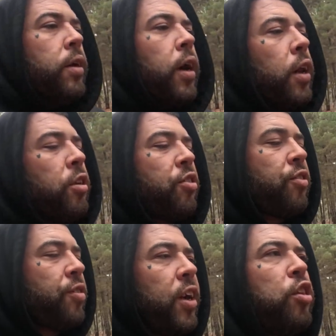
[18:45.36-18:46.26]
And I just
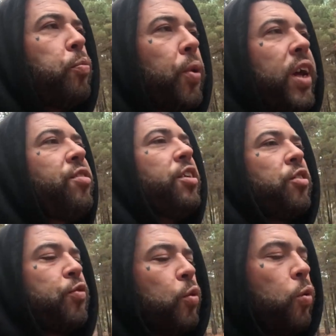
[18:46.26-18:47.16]
see the
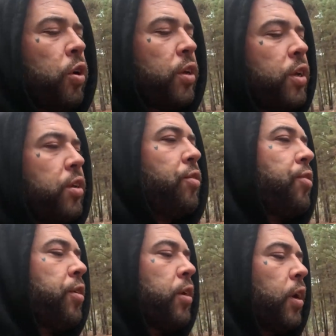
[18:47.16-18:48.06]
blessings for what it
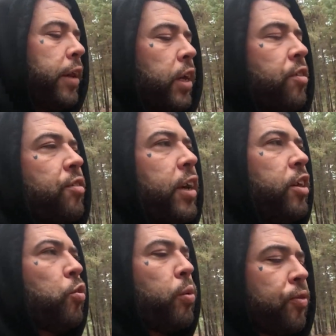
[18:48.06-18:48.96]
is. And I see
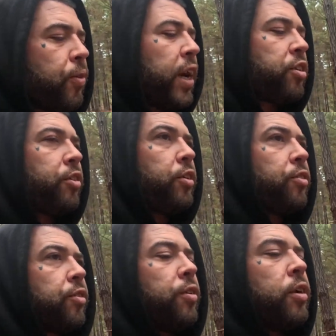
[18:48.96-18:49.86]
the
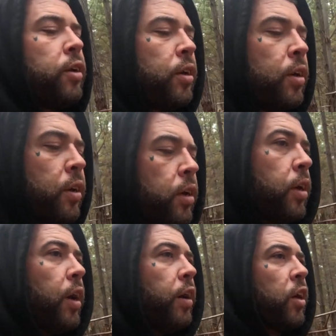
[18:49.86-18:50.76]
reflections.
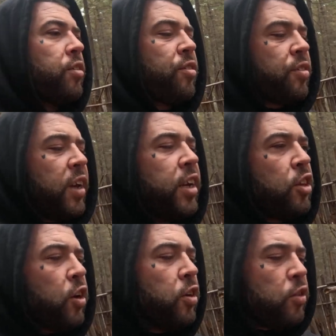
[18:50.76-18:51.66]
And I see
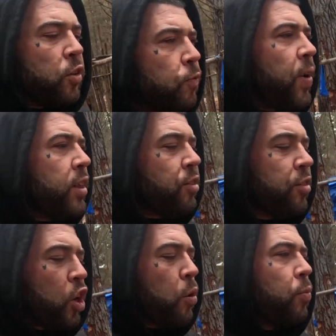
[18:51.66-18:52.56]
the feathers
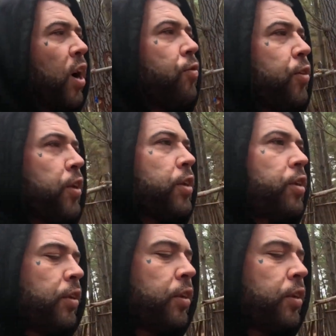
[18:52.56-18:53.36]
that I'm ruffling.